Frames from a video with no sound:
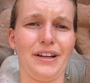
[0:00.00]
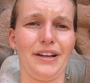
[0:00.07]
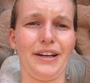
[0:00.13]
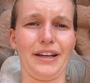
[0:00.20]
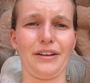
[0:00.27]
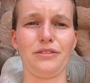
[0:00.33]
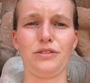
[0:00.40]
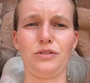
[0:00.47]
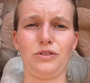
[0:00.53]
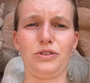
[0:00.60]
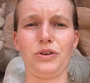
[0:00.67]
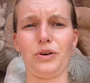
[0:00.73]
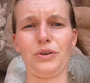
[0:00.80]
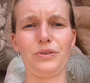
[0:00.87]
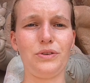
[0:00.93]
to
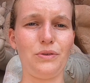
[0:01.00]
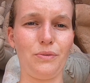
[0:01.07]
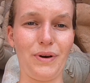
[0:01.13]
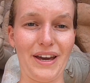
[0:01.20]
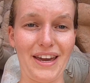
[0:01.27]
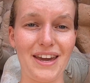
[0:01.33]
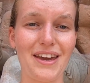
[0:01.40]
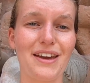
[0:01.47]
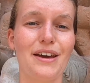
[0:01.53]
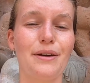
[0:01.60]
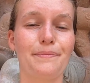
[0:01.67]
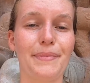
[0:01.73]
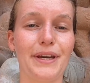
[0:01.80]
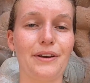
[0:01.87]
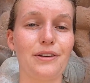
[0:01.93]
show you the way,
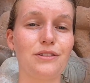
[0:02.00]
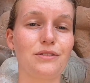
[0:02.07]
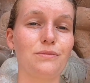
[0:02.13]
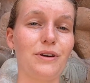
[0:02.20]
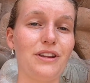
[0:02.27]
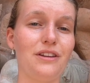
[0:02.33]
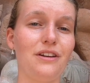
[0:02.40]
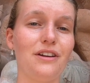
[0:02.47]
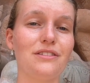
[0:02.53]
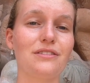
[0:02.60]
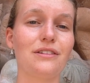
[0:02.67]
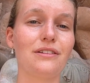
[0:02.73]
because when there's